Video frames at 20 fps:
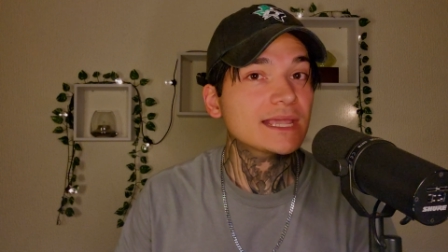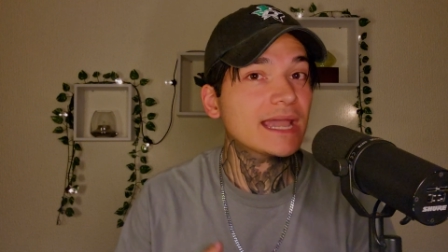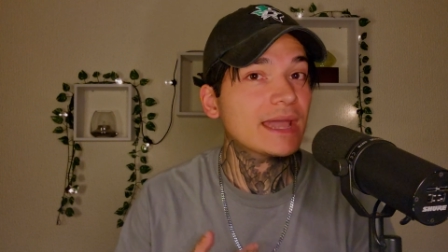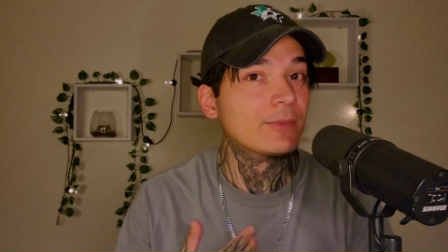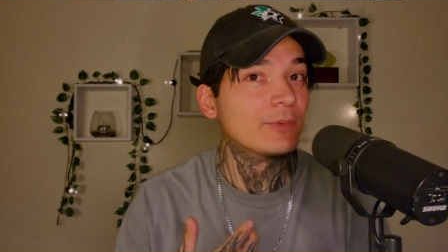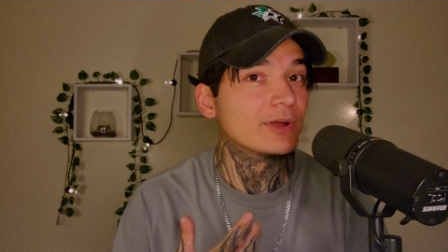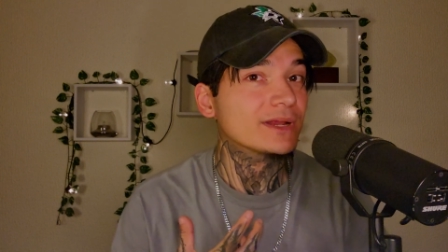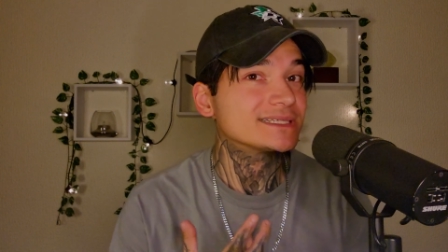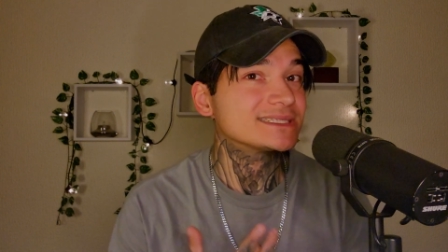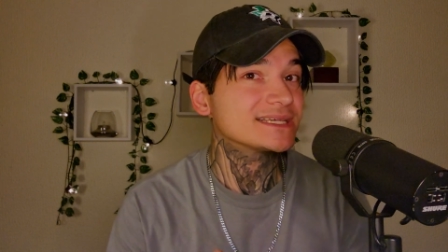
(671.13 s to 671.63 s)

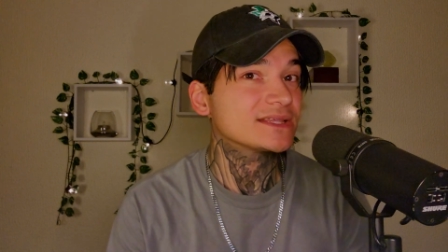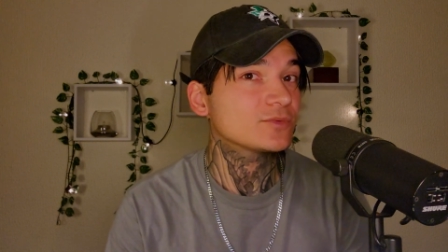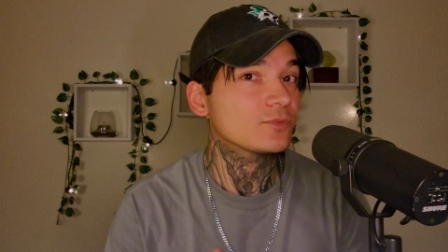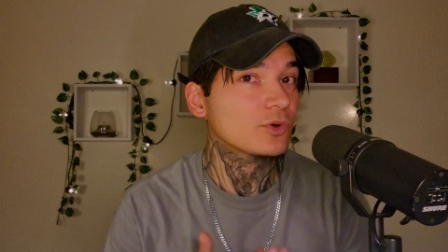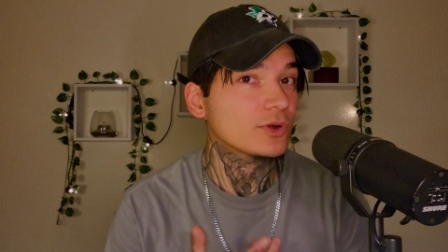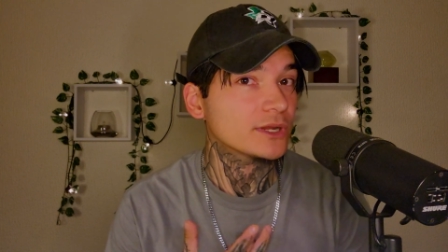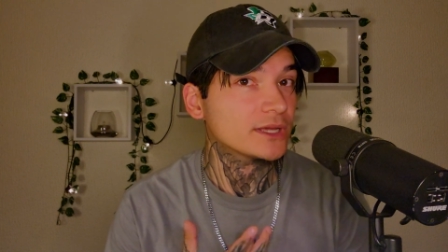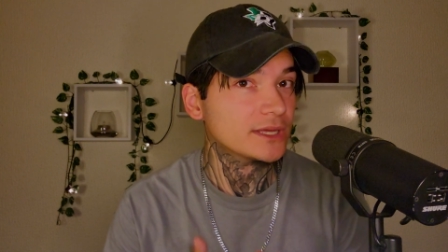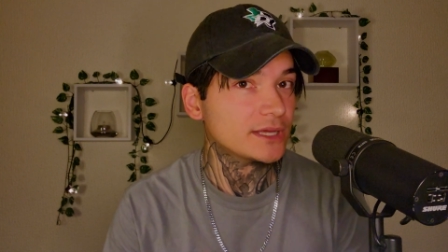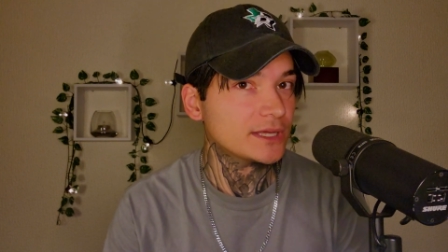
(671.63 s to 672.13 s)
and we're gonna say the
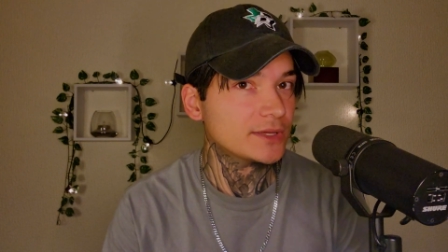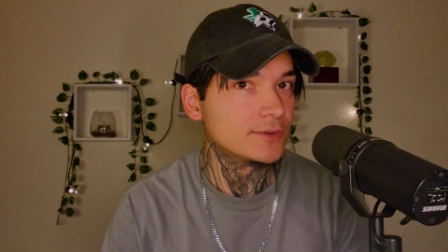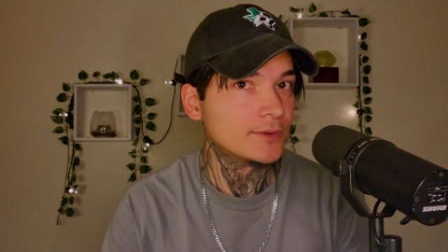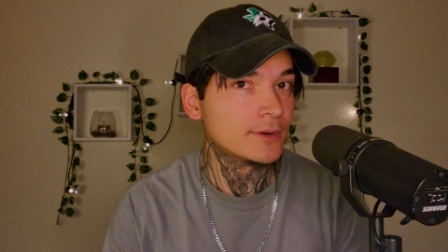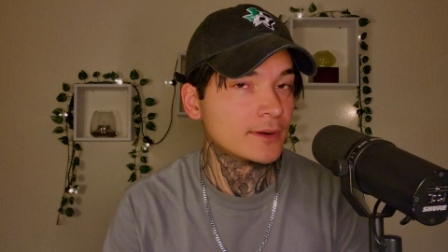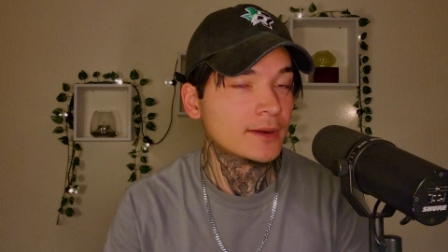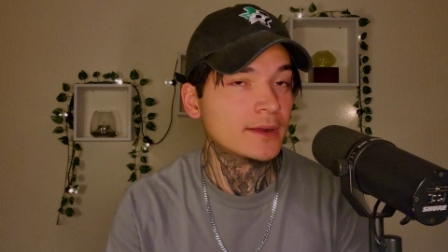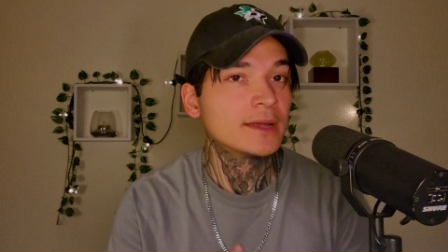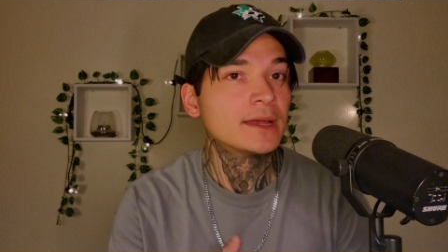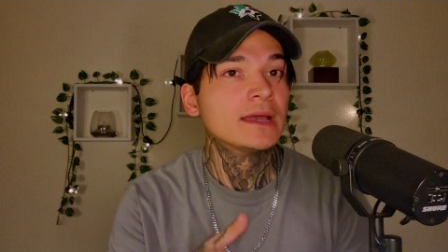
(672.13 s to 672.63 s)
word
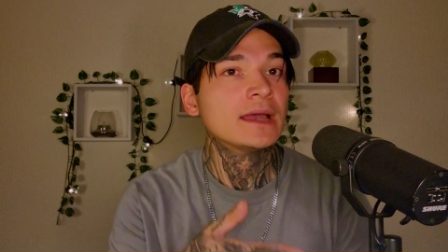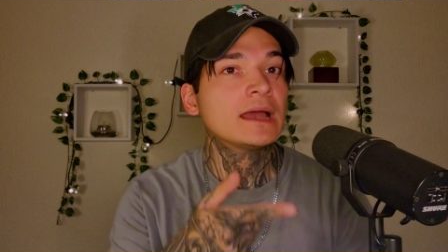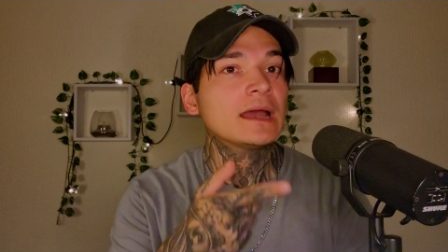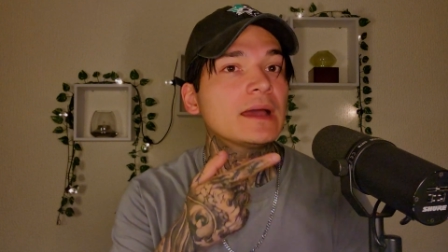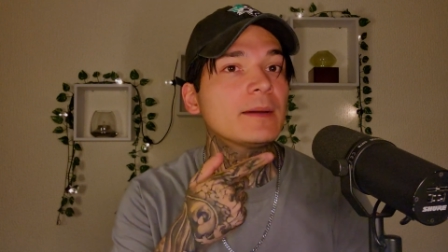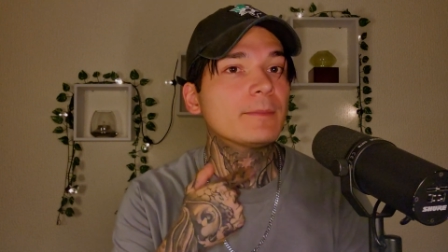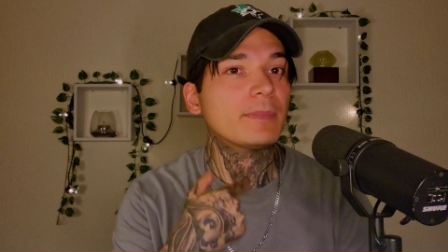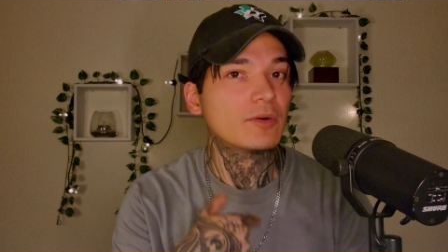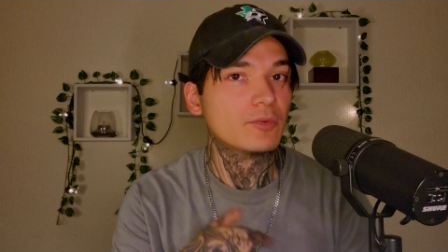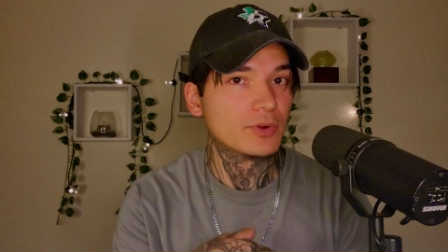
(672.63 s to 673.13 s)
Eeyore,
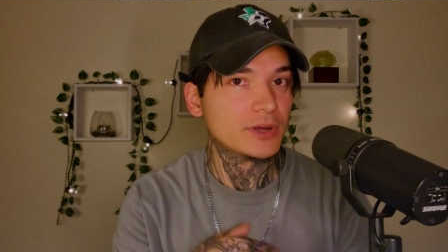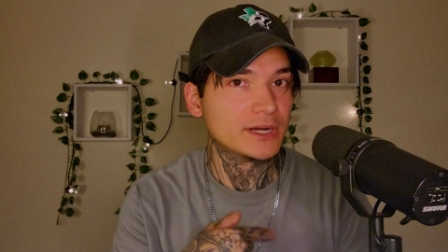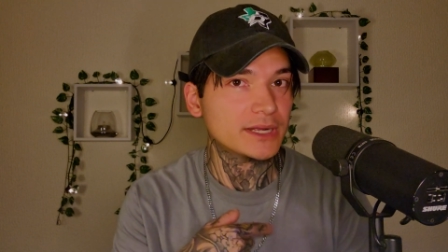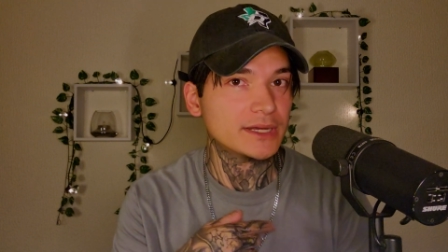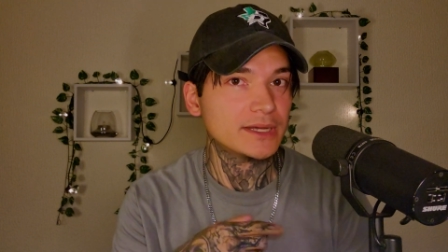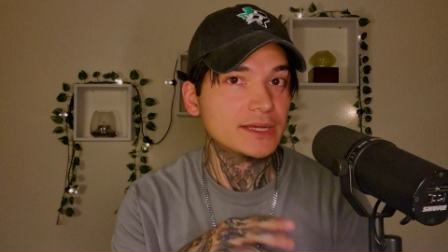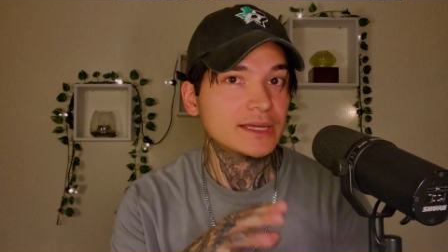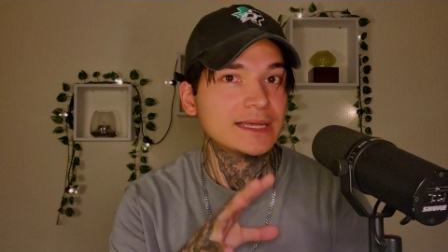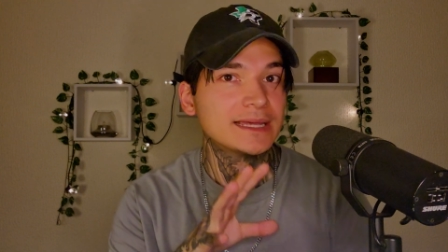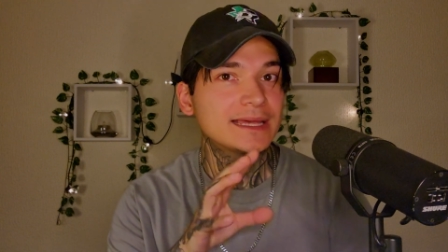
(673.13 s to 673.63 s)
but we're
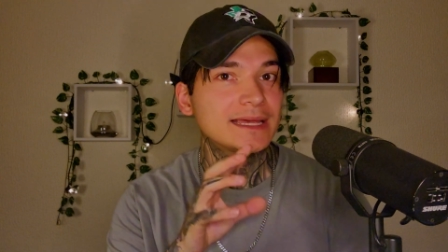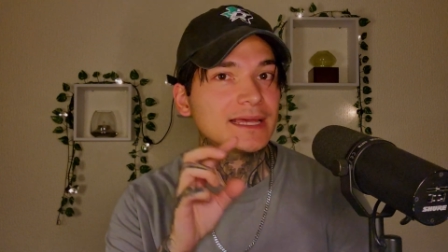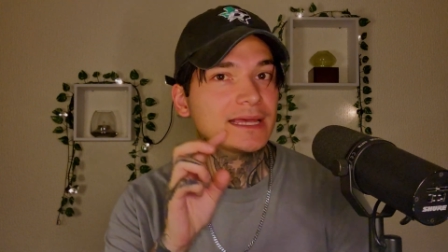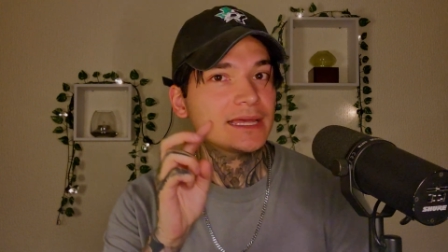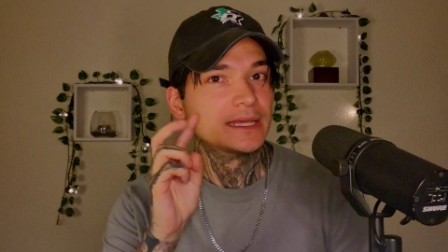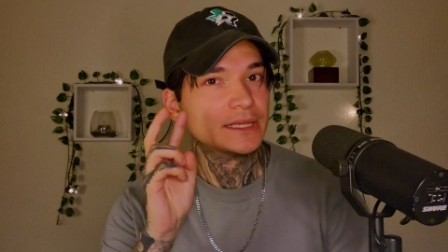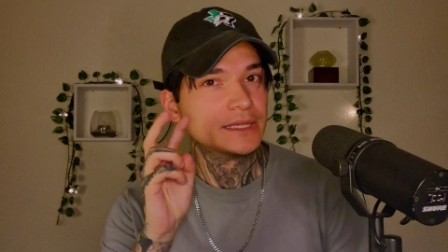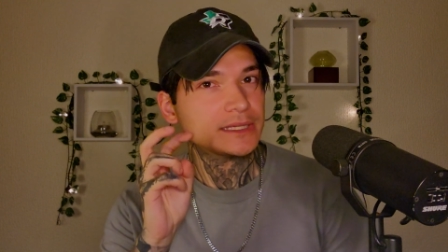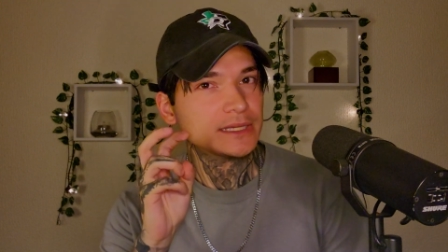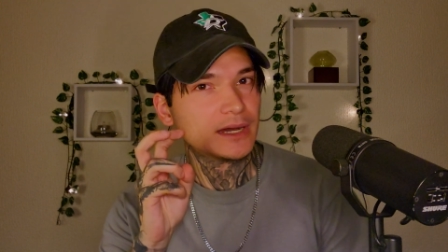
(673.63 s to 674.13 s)
gonna
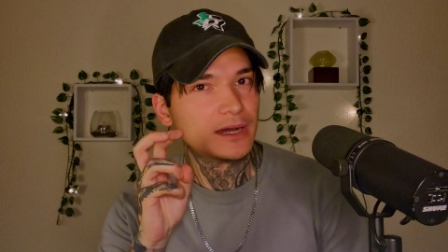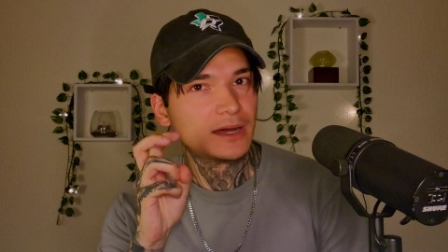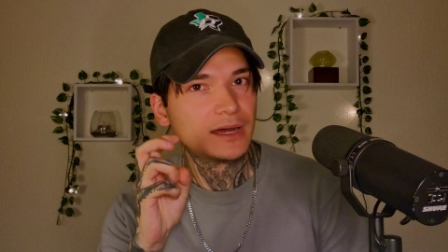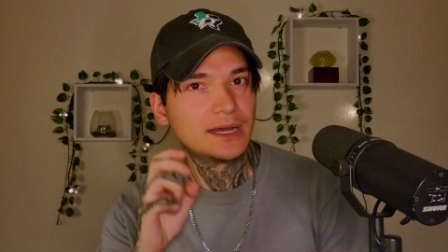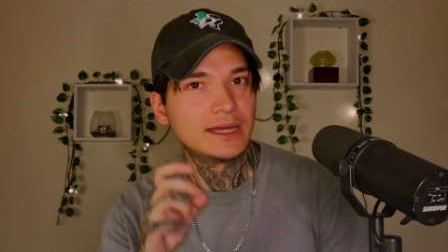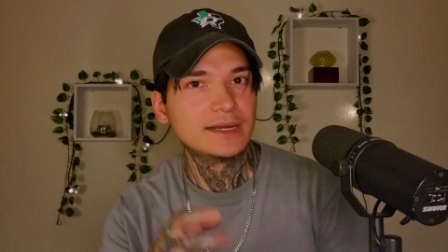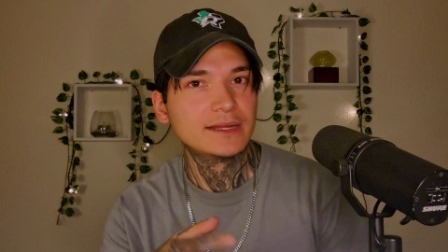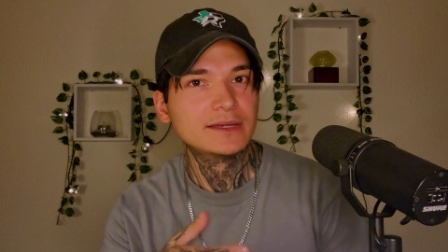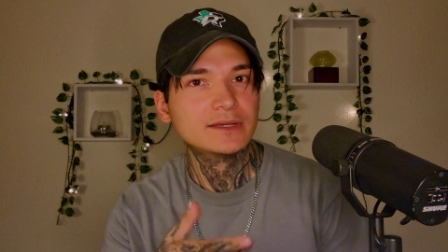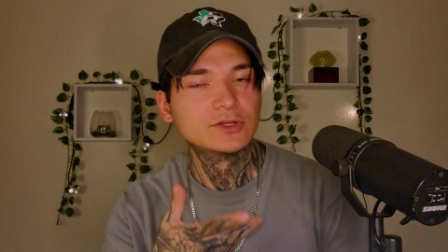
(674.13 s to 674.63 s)

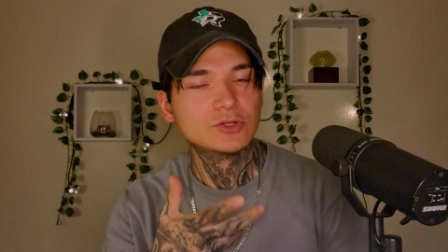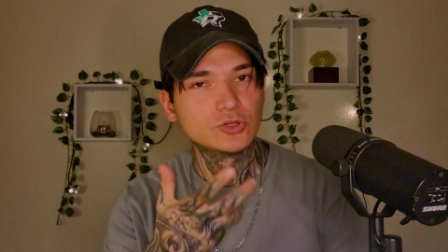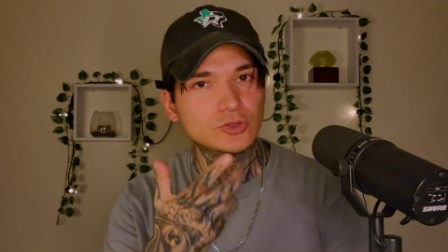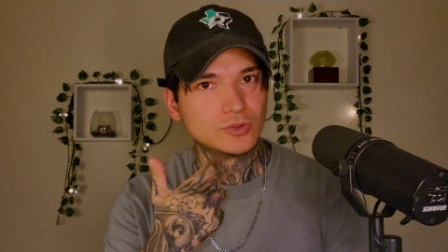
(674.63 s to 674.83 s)
yawn,